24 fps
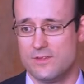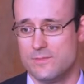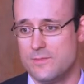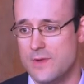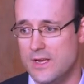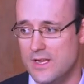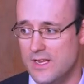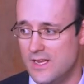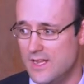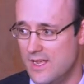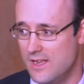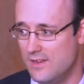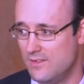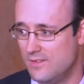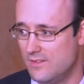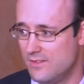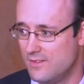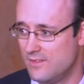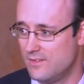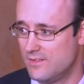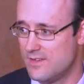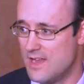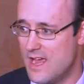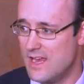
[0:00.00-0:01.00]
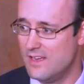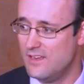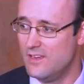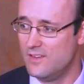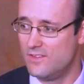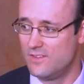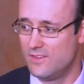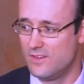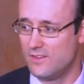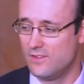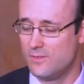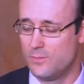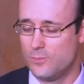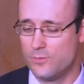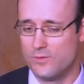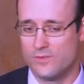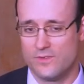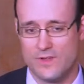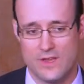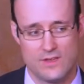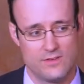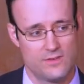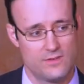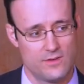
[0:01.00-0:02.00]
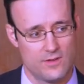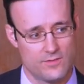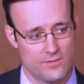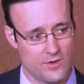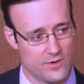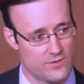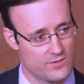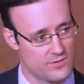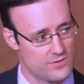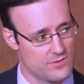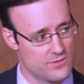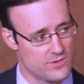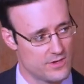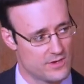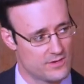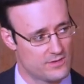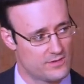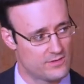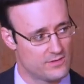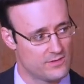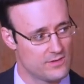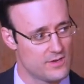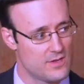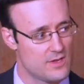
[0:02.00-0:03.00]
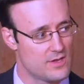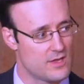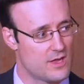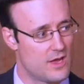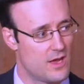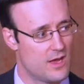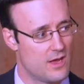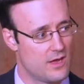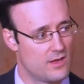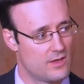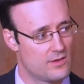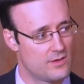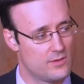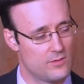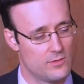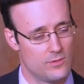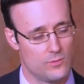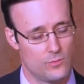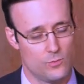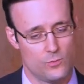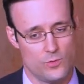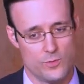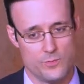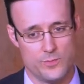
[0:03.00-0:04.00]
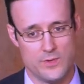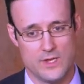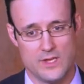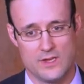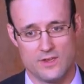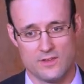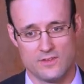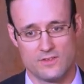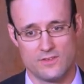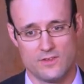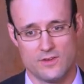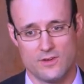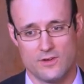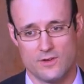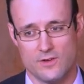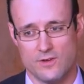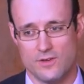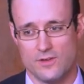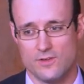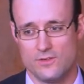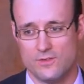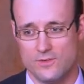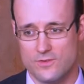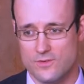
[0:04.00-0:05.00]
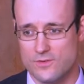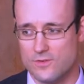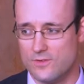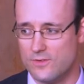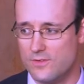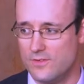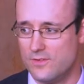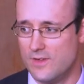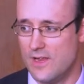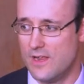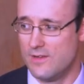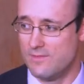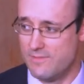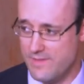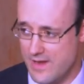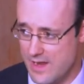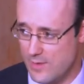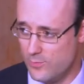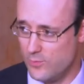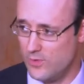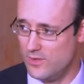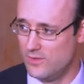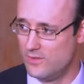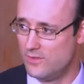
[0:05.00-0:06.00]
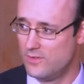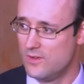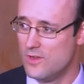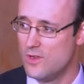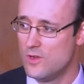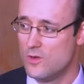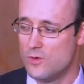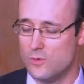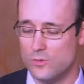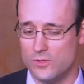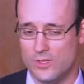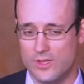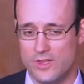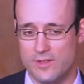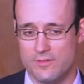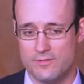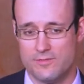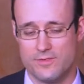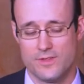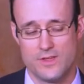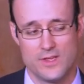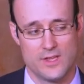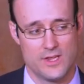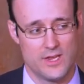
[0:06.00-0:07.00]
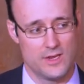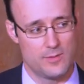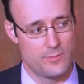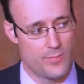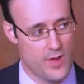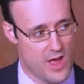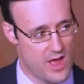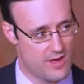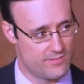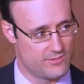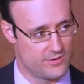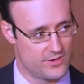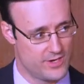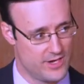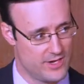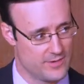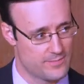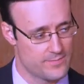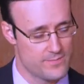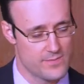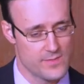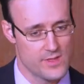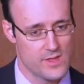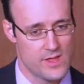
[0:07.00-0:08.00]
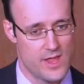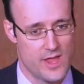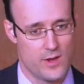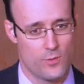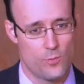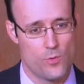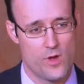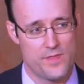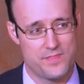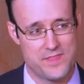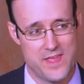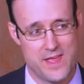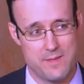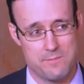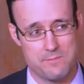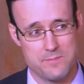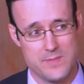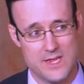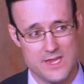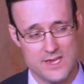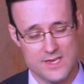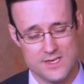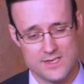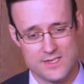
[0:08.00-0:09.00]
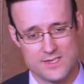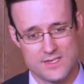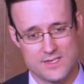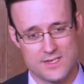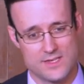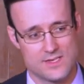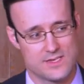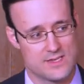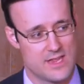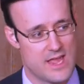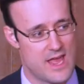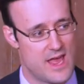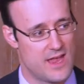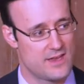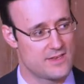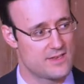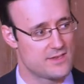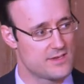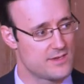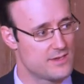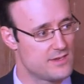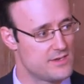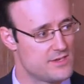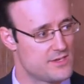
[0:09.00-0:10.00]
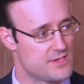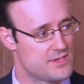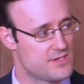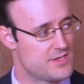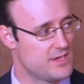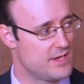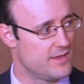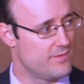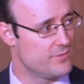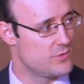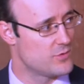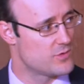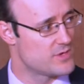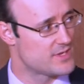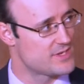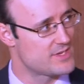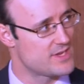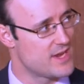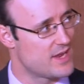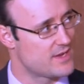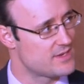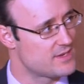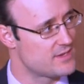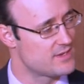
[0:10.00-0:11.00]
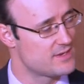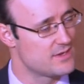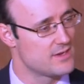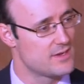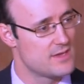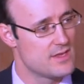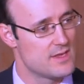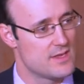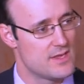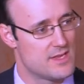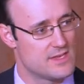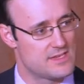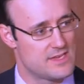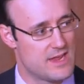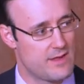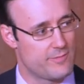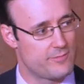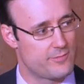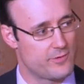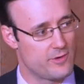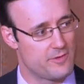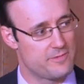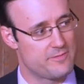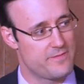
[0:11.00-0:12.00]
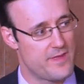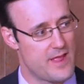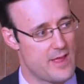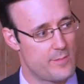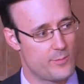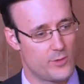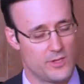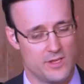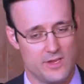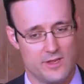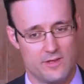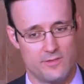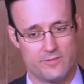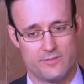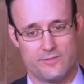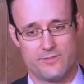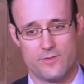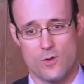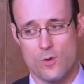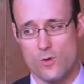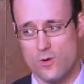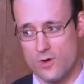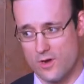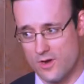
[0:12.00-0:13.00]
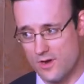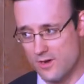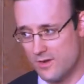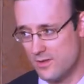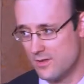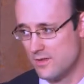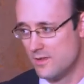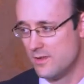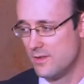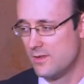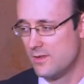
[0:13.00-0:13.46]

in many cases. 96% of our students would be considered students and families who live in poverty. And what that means is that, just to give you a sense, is that for a family of four,